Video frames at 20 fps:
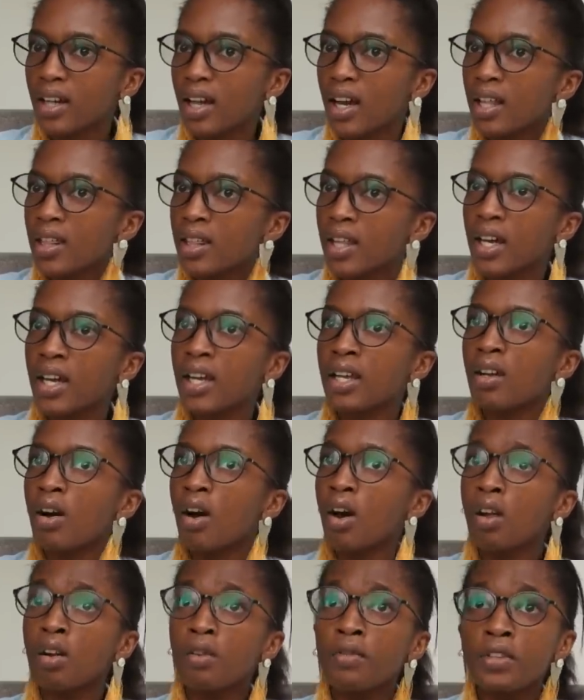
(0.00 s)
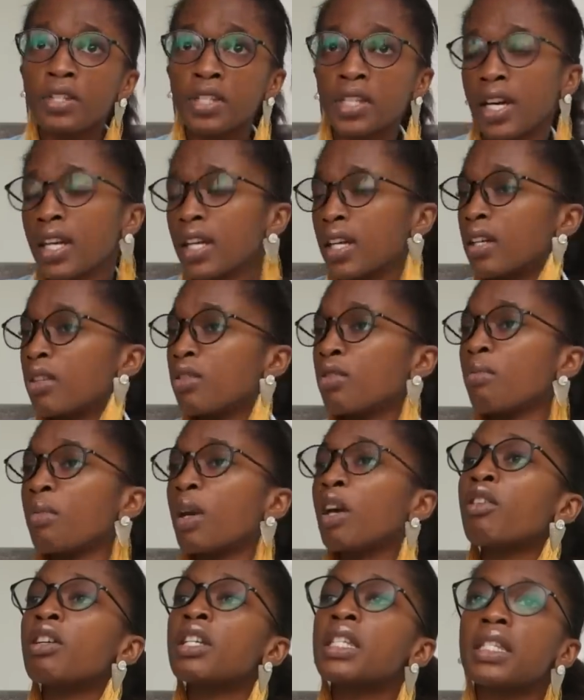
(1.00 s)
And then all of a sudden you
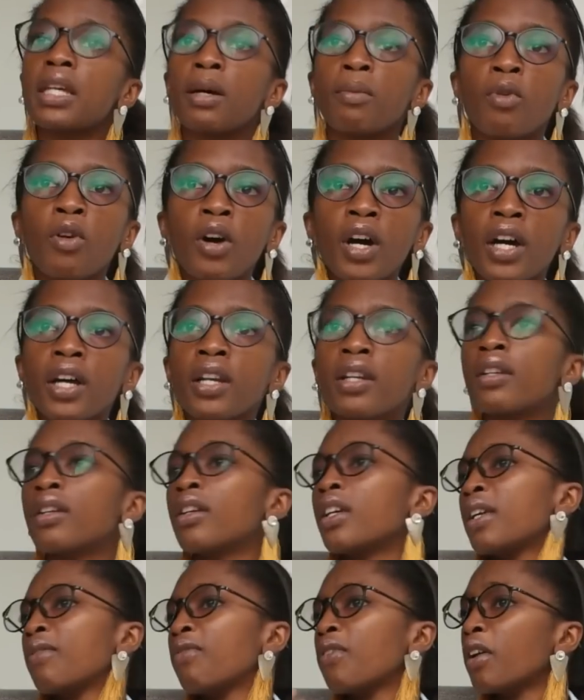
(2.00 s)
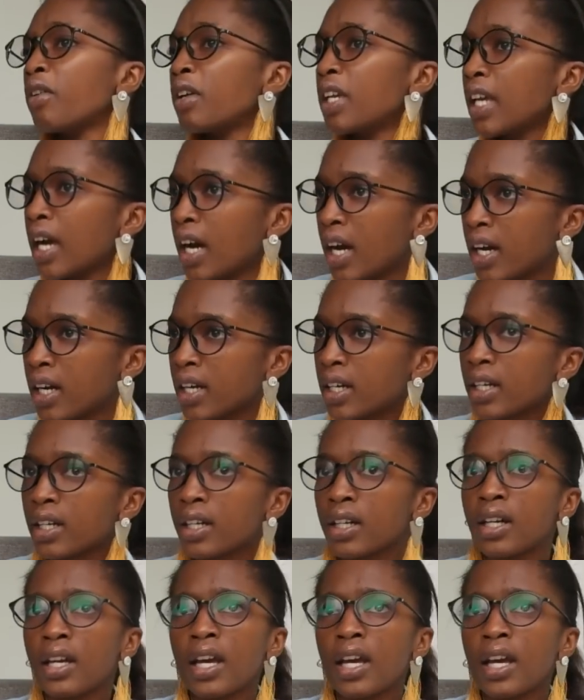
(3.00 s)
marry someone very young,